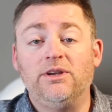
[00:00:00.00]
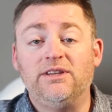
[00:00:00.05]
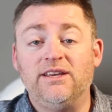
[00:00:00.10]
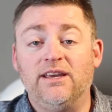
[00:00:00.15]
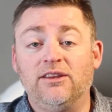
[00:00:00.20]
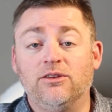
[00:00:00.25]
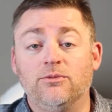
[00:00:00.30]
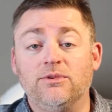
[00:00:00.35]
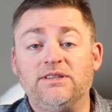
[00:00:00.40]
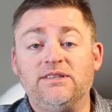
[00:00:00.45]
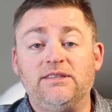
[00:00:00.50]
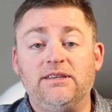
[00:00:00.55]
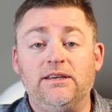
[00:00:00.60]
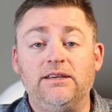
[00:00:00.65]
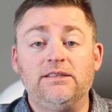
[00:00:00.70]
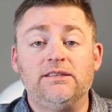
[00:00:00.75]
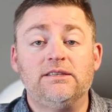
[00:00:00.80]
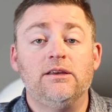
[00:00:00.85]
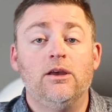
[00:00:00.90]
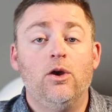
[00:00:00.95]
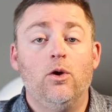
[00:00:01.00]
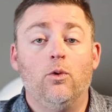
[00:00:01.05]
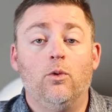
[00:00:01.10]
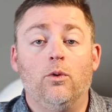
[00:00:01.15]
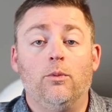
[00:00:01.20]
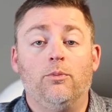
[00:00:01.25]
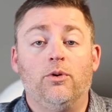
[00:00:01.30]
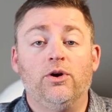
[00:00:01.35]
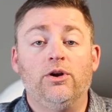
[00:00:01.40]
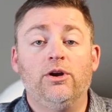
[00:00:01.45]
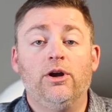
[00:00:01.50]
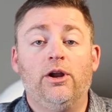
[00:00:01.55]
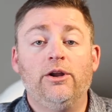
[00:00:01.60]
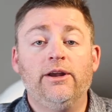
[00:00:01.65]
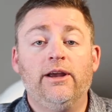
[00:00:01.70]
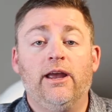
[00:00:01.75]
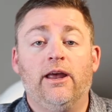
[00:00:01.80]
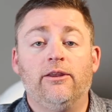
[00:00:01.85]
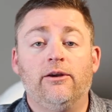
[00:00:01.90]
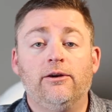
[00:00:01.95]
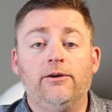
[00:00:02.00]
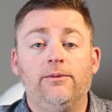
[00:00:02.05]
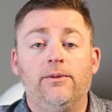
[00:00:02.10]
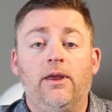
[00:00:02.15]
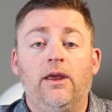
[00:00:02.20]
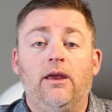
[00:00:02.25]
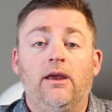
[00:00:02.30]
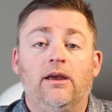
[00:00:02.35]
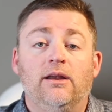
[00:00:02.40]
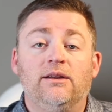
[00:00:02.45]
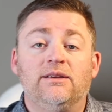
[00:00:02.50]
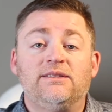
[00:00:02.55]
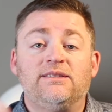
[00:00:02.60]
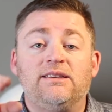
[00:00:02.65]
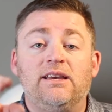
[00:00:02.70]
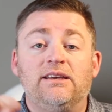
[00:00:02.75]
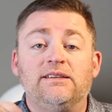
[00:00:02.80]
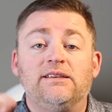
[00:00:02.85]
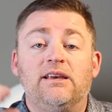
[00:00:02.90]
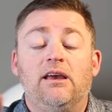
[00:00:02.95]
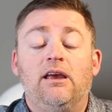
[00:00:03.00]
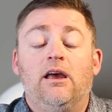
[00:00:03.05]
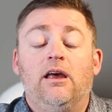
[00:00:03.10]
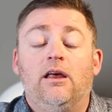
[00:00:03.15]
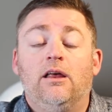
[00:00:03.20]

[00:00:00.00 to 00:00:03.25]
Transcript: We take the receipts, we put it all together, and it says,